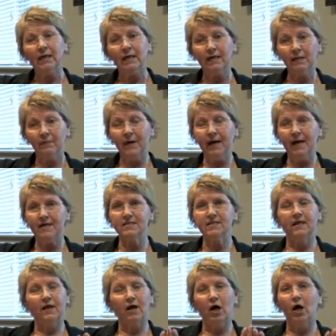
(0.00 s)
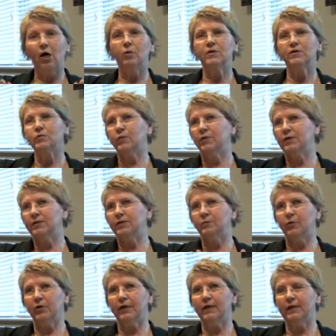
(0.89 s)
in the past, I'd always wanted
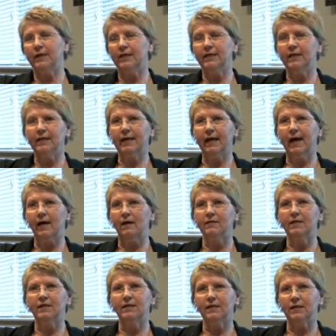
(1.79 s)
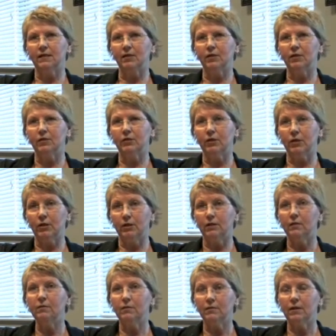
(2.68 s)
to debride anything out that didn't look
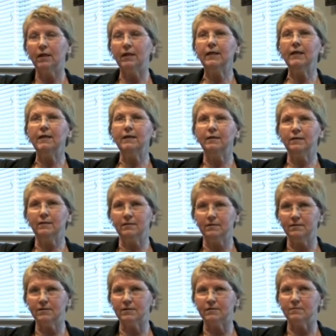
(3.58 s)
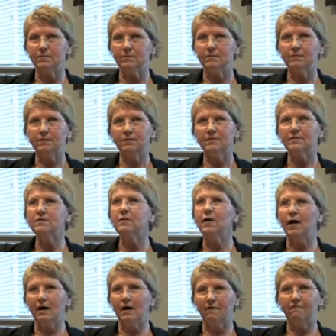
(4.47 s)
good. Any
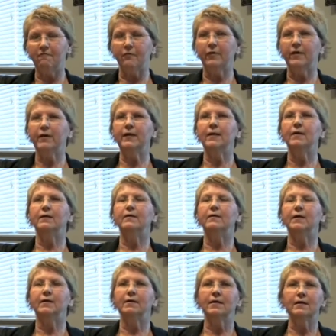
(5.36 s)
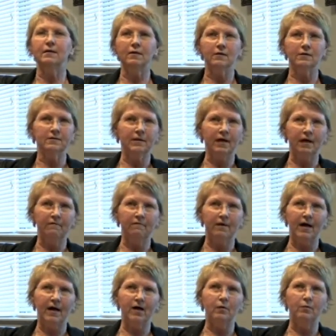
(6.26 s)
slough or anything that looked non
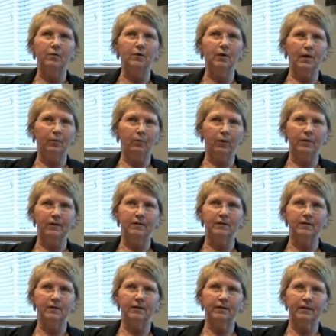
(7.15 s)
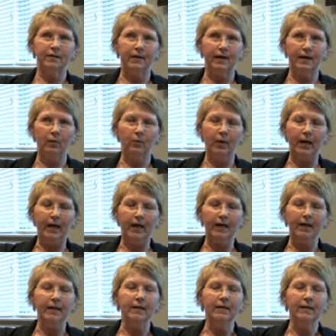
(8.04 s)
viable, I wanted to clean that
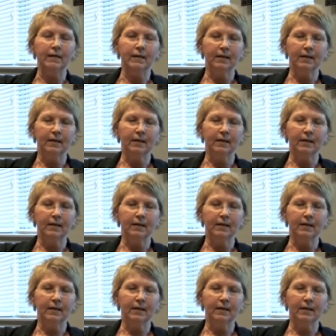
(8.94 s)
away.